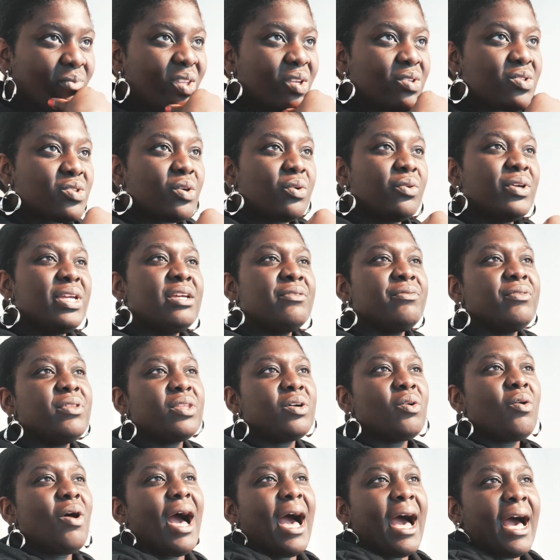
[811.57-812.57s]
So even
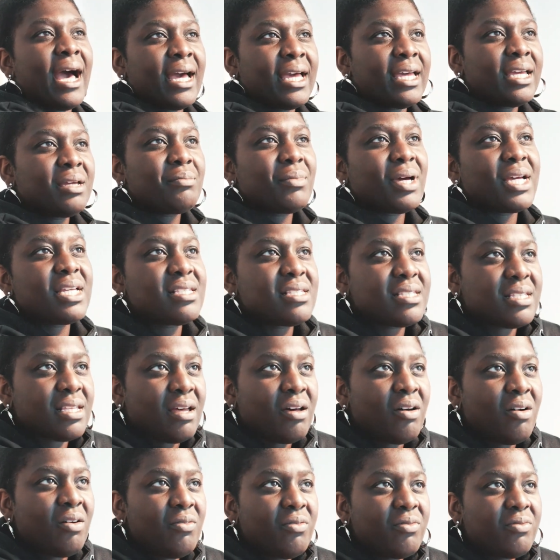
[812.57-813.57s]
though I
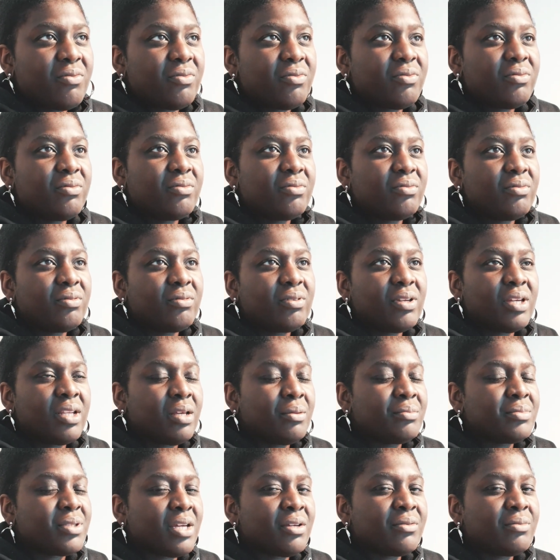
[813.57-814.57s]
myself, and
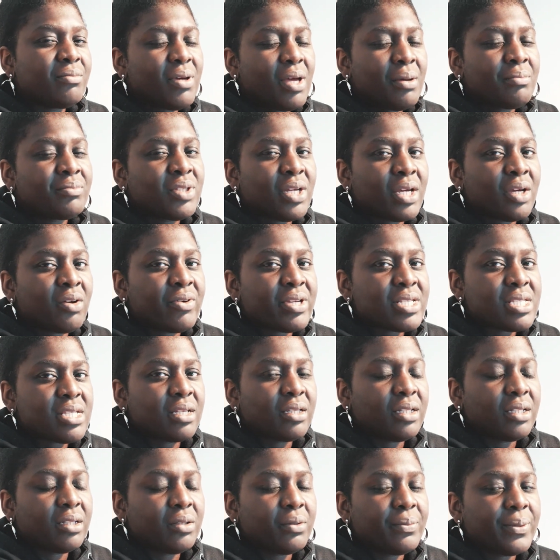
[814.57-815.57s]
I'm digressing
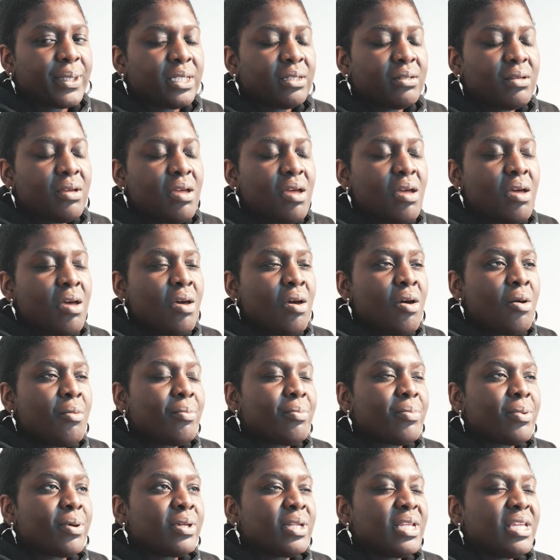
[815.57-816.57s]
a little bit,
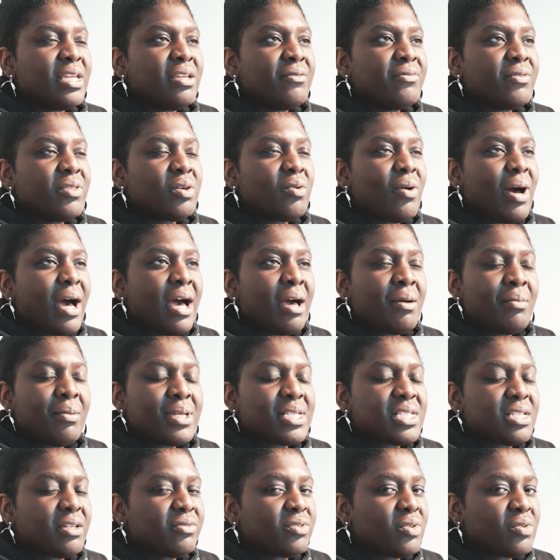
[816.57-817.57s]
but even though I
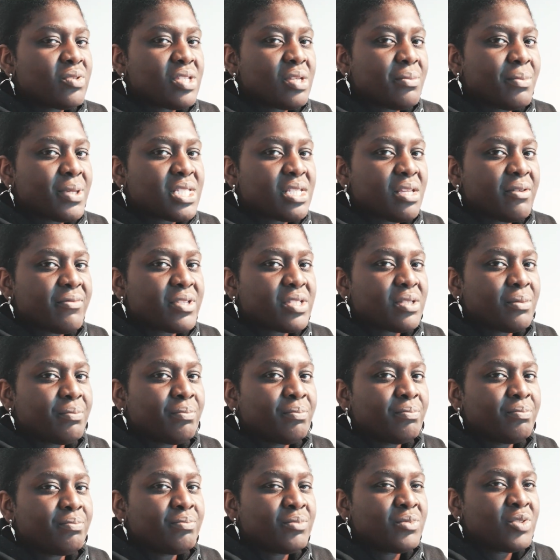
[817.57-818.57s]
myself don't see myself
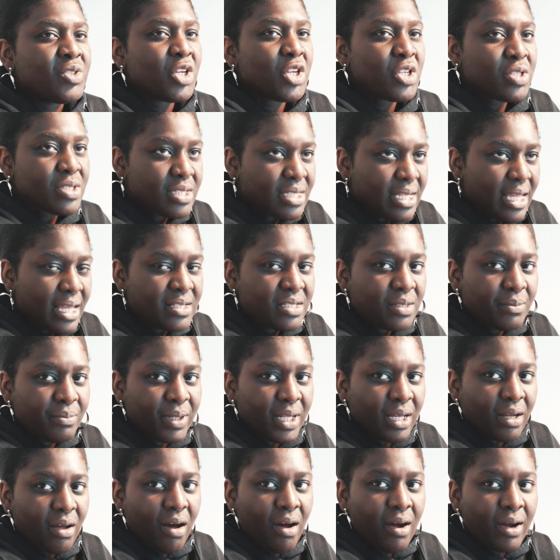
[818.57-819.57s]
just as a
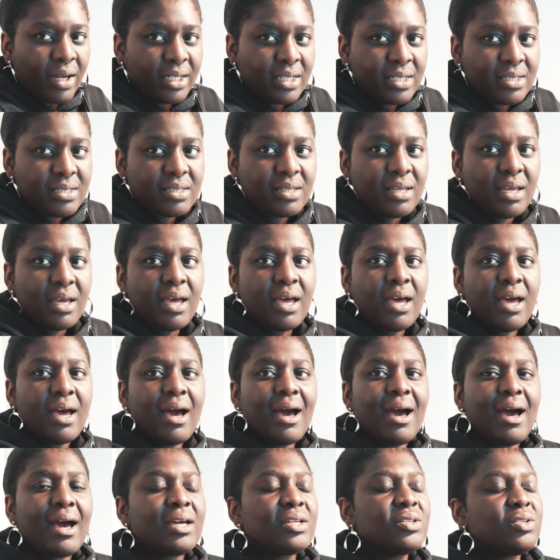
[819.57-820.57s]
black artist,
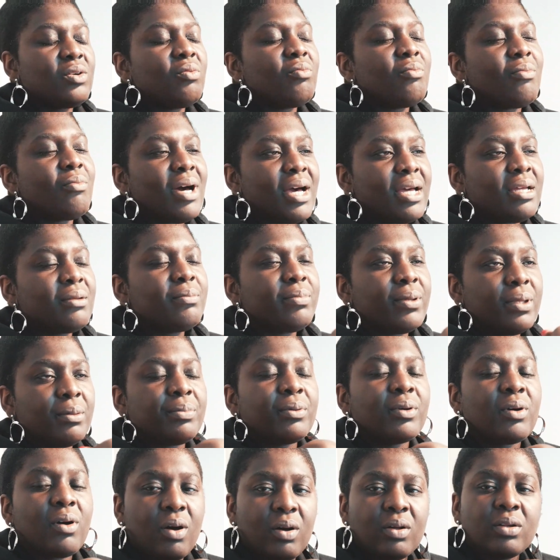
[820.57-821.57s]
I don't mind
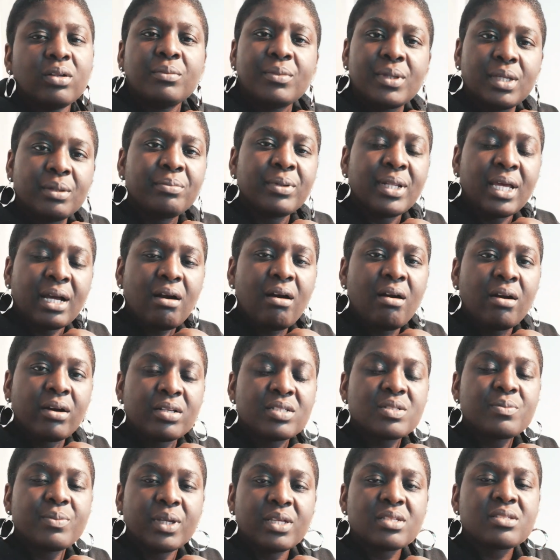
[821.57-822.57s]
people calling me a black
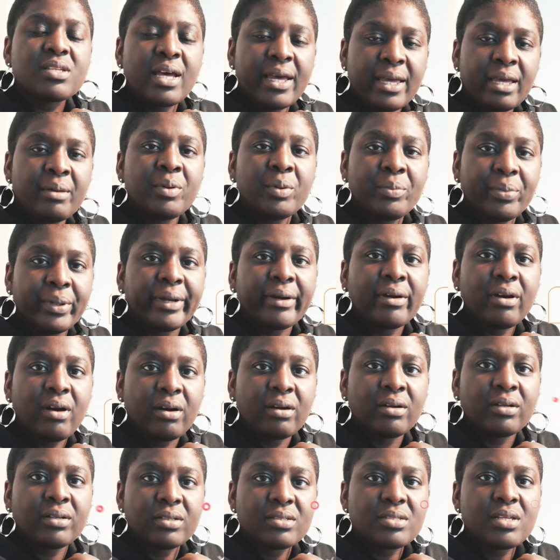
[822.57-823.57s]
artist, because I am a black
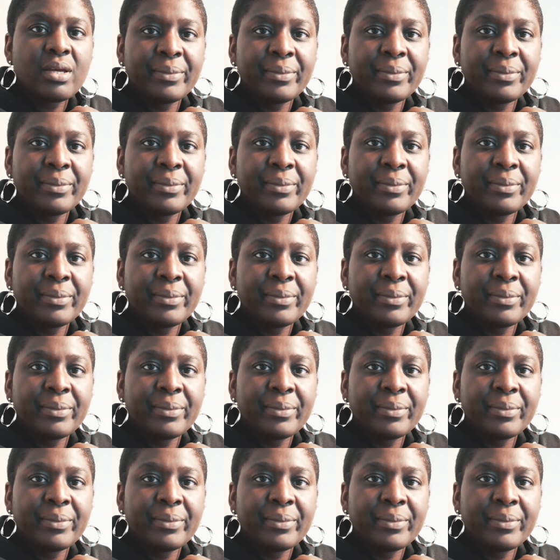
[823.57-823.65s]
artist.